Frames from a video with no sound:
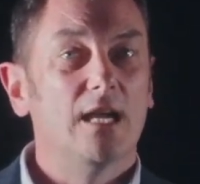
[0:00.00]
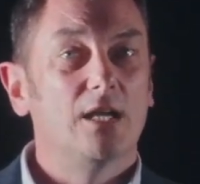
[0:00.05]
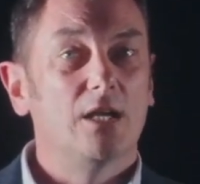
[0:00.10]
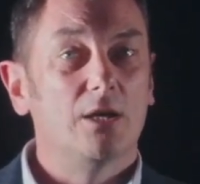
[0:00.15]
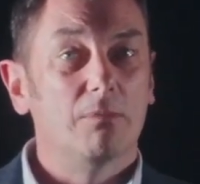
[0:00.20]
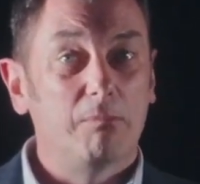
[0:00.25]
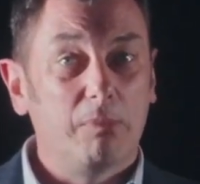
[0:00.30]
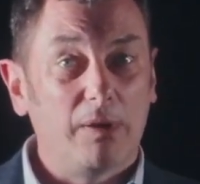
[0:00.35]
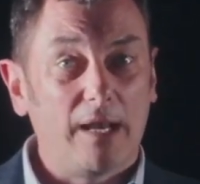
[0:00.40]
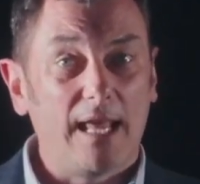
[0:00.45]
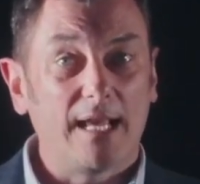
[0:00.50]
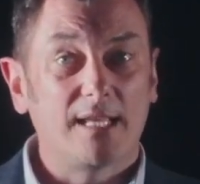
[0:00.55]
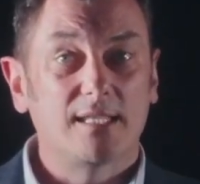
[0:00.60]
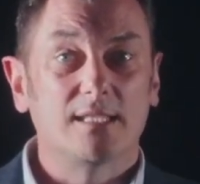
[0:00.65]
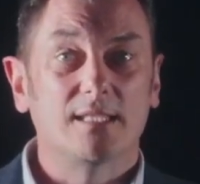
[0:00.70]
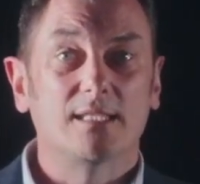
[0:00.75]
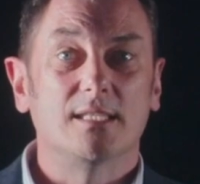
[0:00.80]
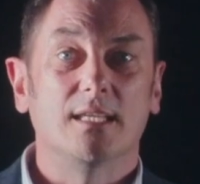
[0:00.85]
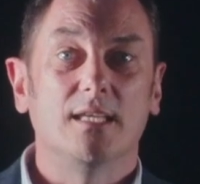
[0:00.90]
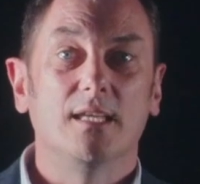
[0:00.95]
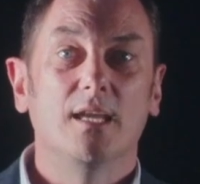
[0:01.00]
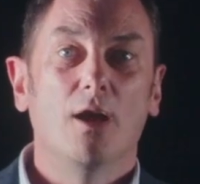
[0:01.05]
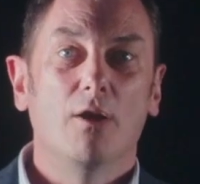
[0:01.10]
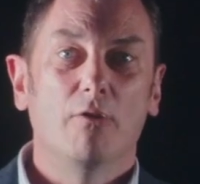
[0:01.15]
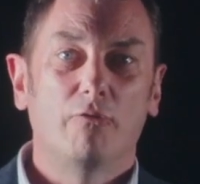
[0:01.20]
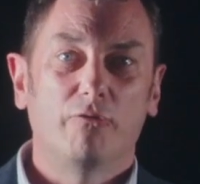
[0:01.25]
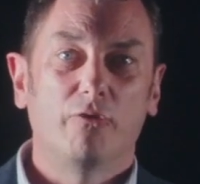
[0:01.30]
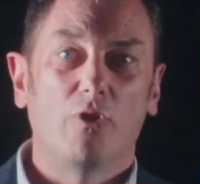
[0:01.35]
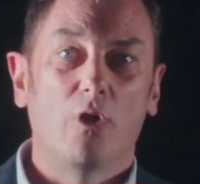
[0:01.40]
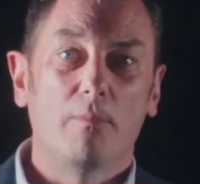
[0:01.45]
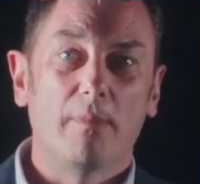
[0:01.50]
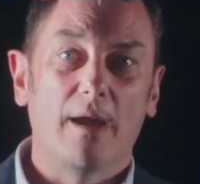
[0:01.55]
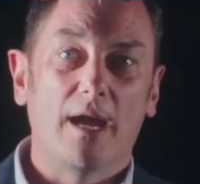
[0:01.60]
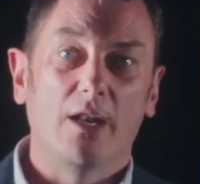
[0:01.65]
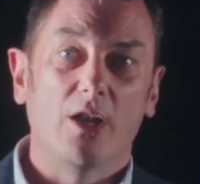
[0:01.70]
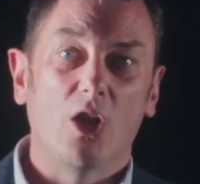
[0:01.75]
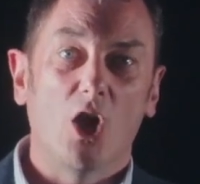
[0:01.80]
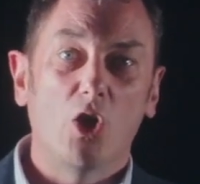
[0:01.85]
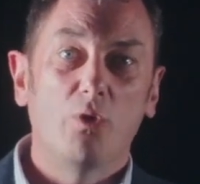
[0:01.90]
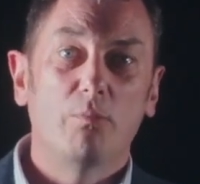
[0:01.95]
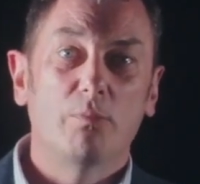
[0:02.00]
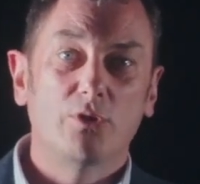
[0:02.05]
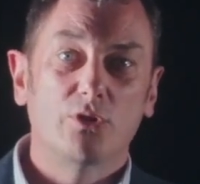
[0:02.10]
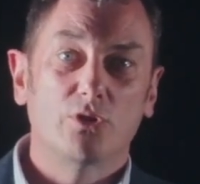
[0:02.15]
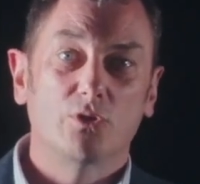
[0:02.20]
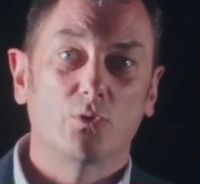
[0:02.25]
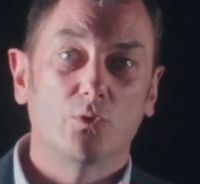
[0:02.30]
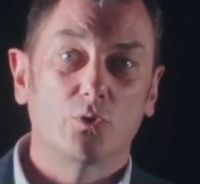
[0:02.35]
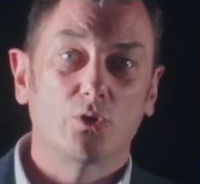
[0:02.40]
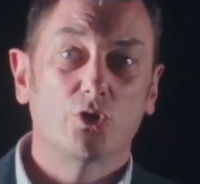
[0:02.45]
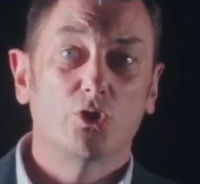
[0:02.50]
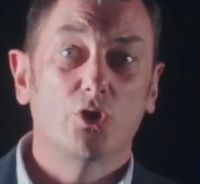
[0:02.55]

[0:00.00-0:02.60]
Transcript: complexity from an open source